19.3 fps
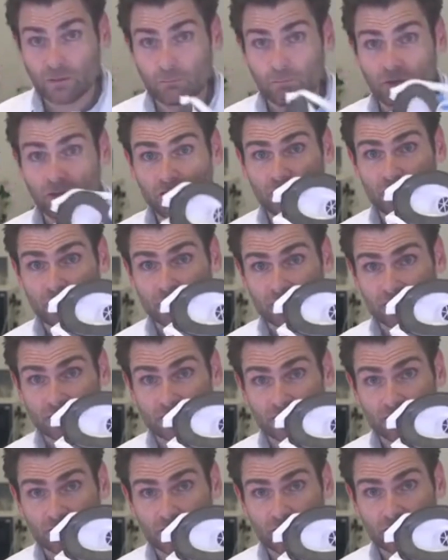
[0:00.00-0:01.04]
But look at
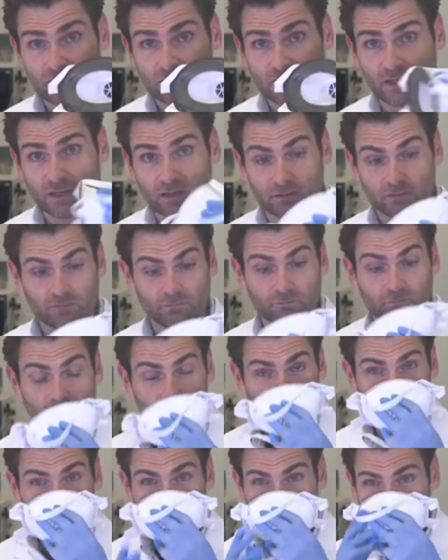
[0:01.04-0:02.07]
this thing.
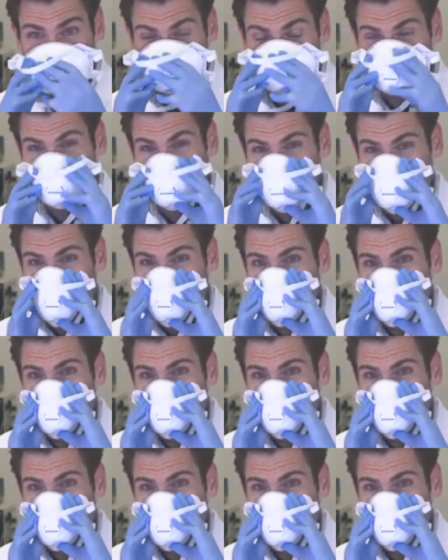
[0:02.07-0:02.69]
It's like,